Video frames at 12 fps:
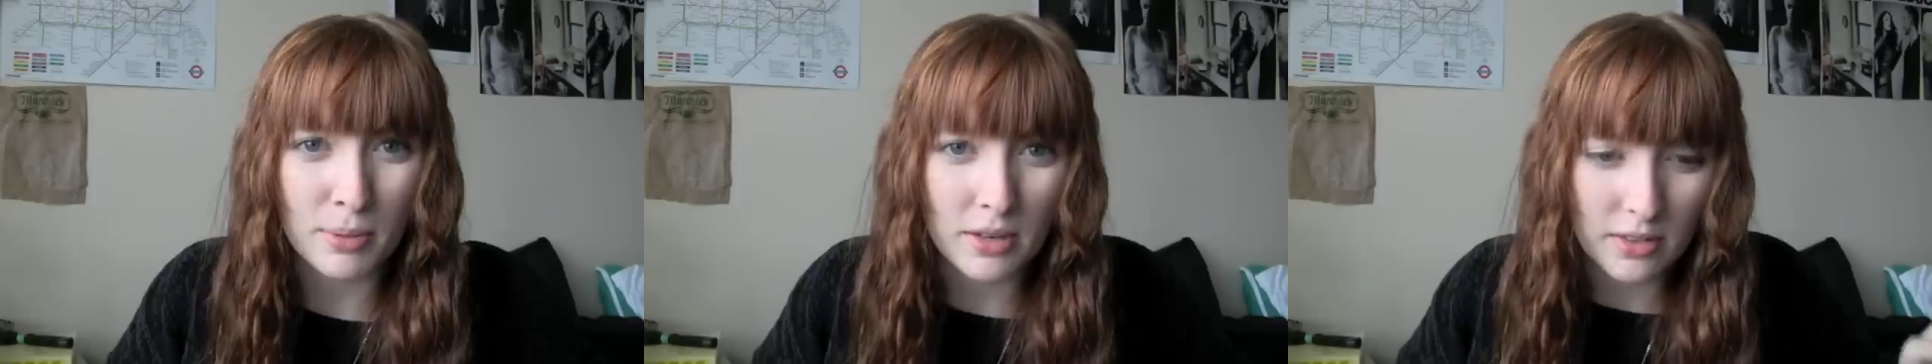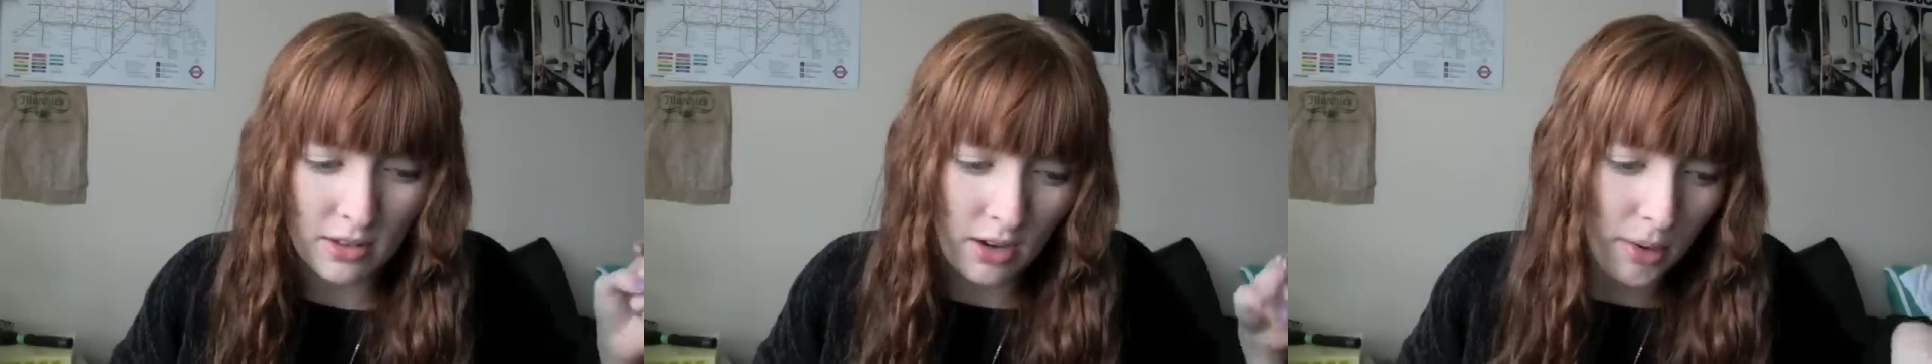Put
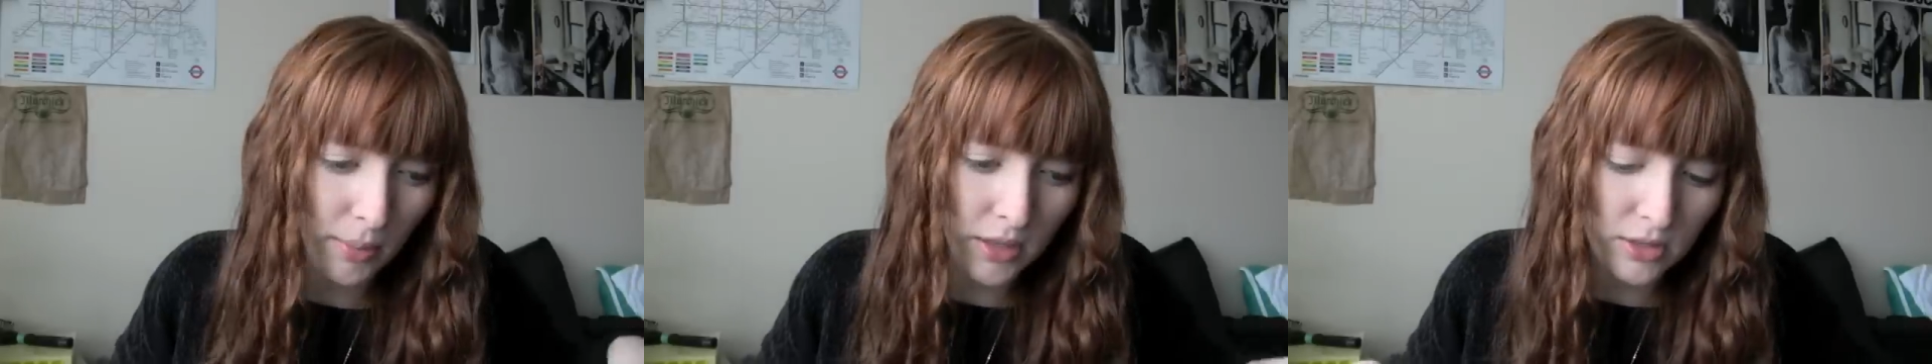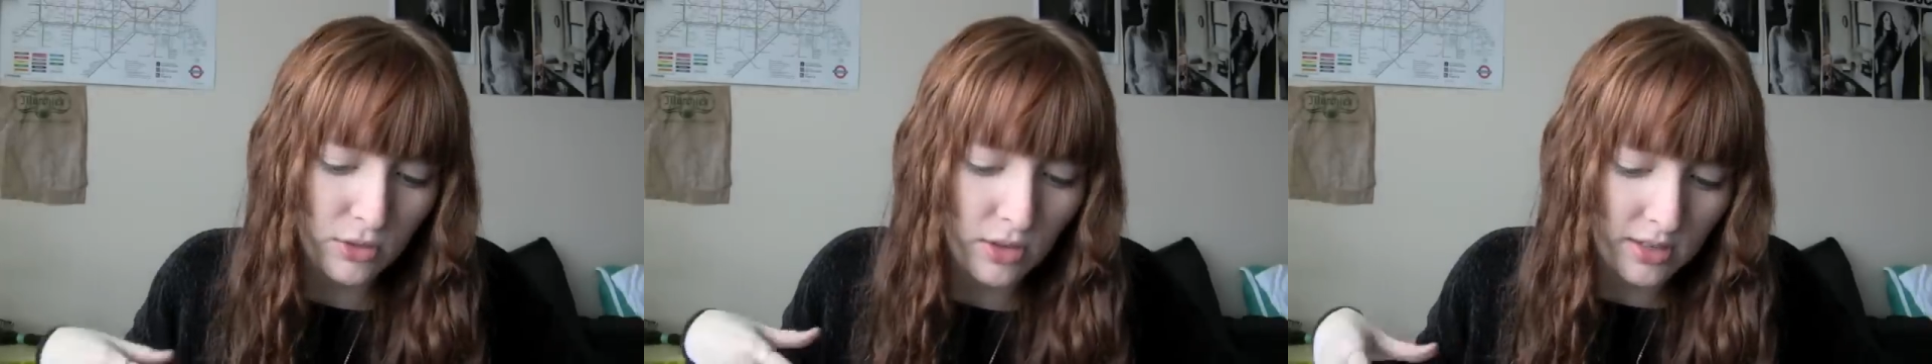it in the
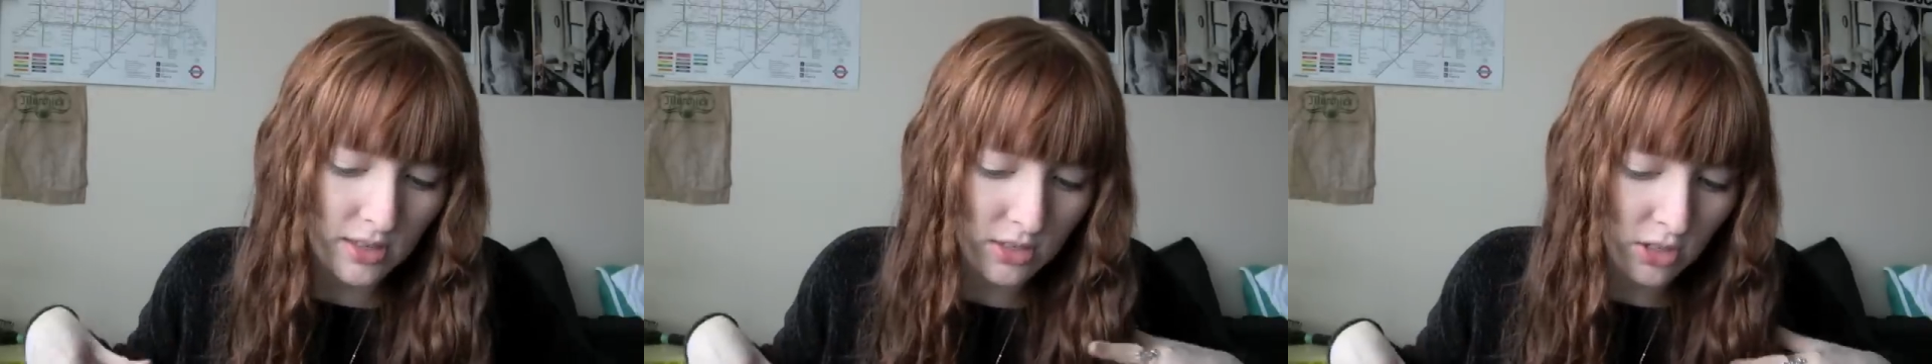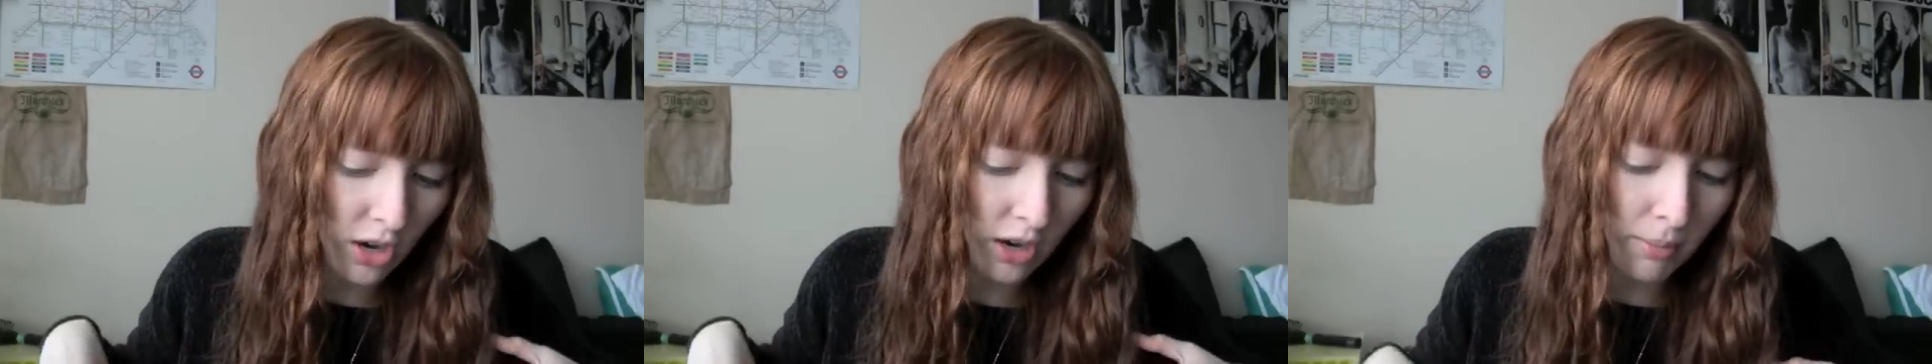comments. You guys
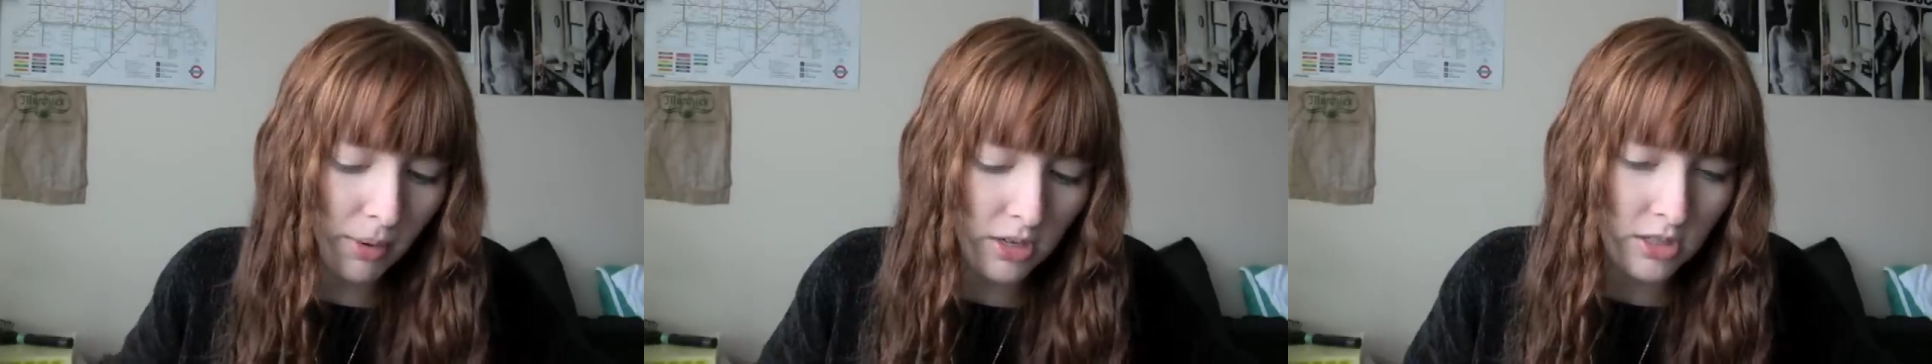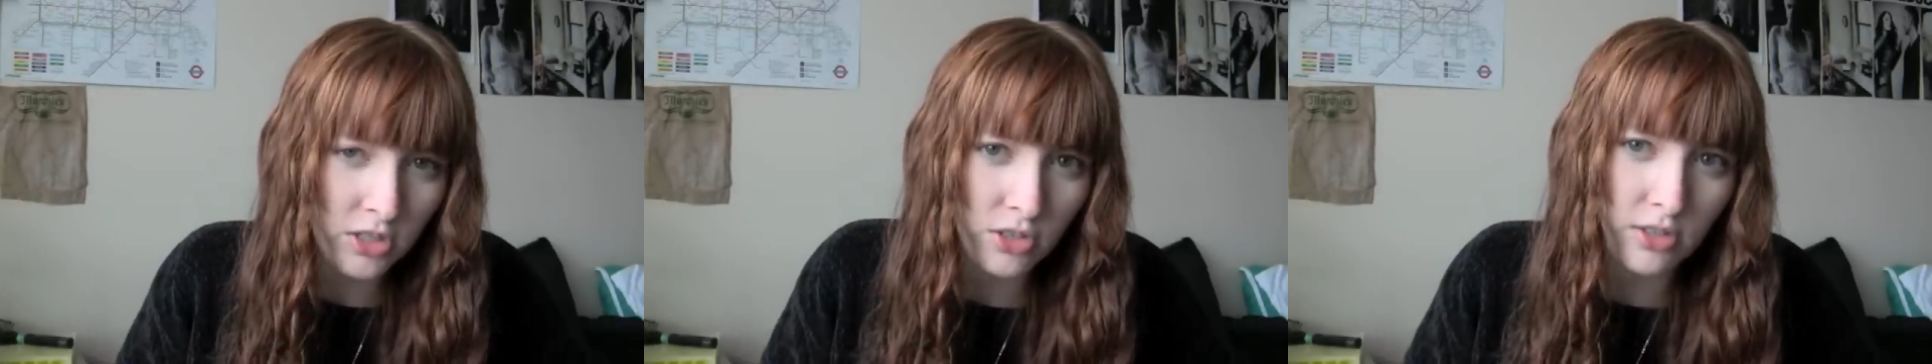can talk
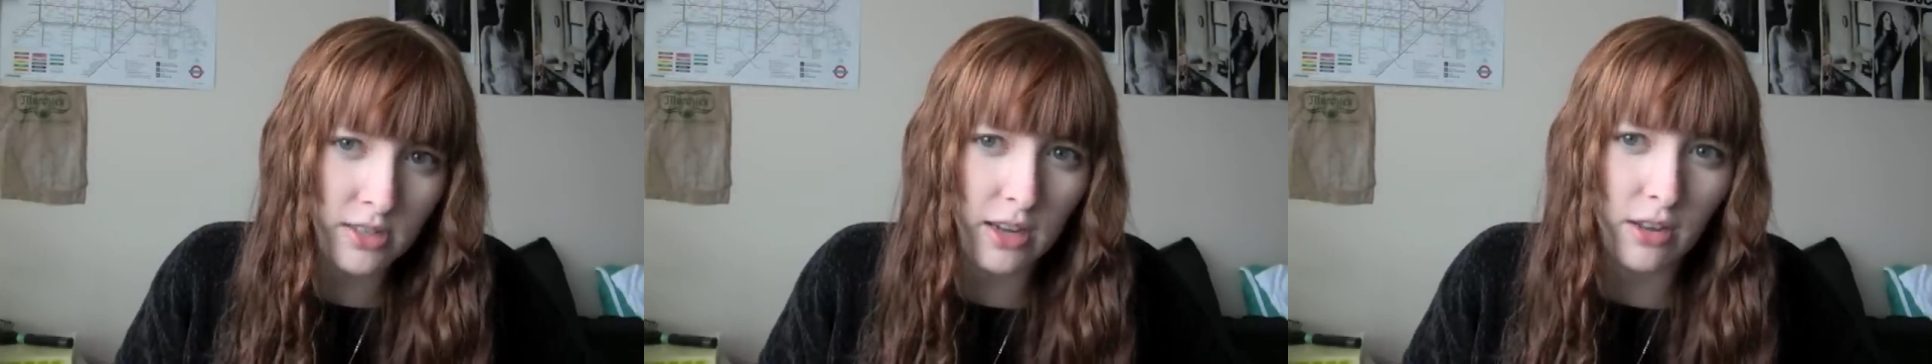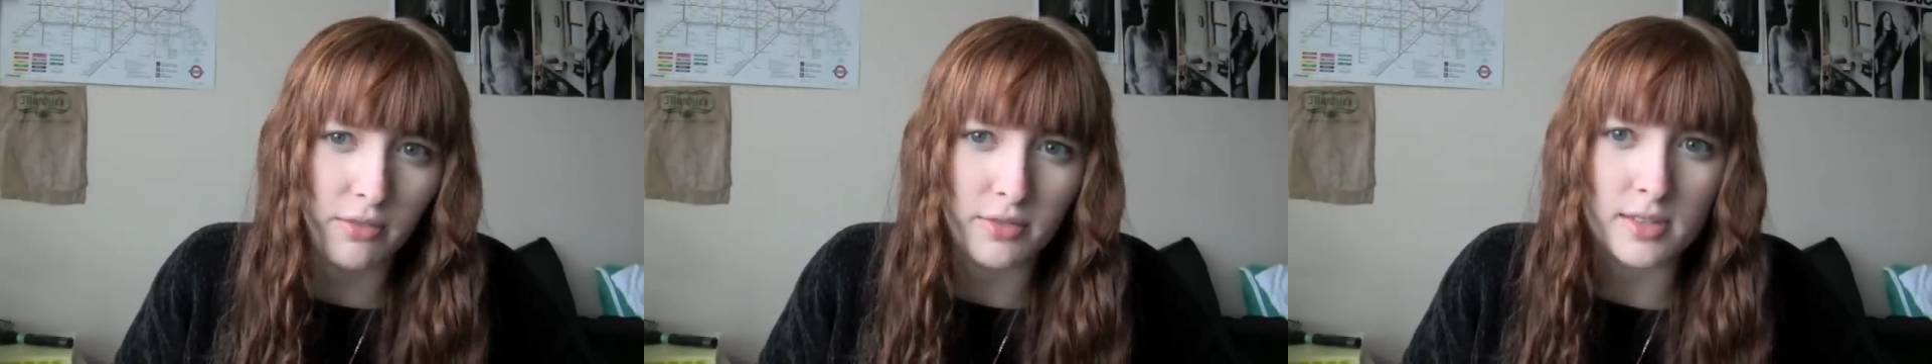amongst
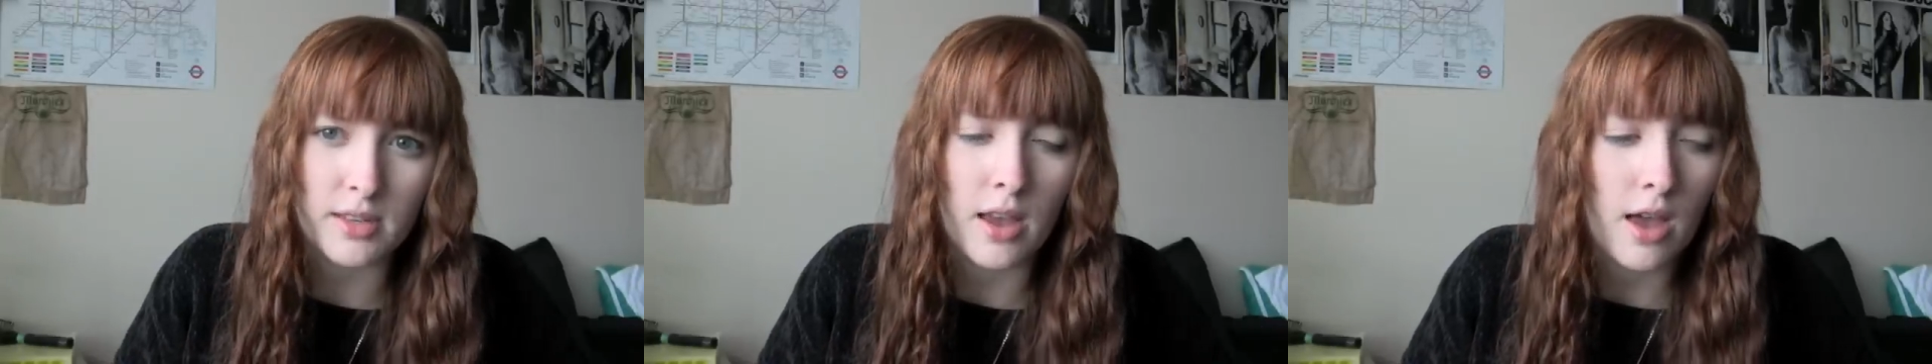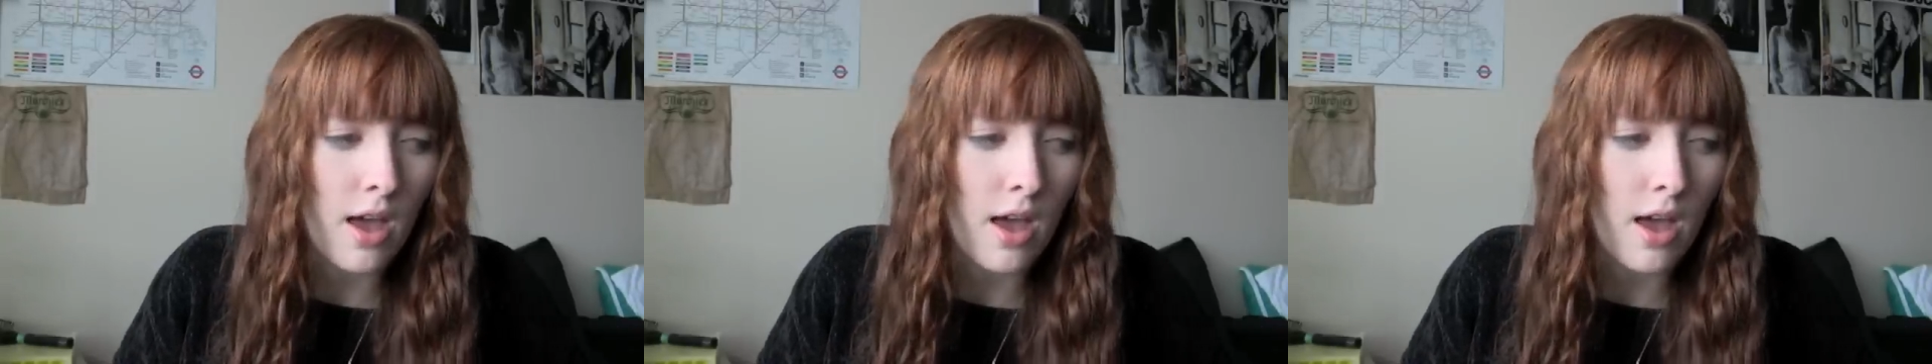yourselves.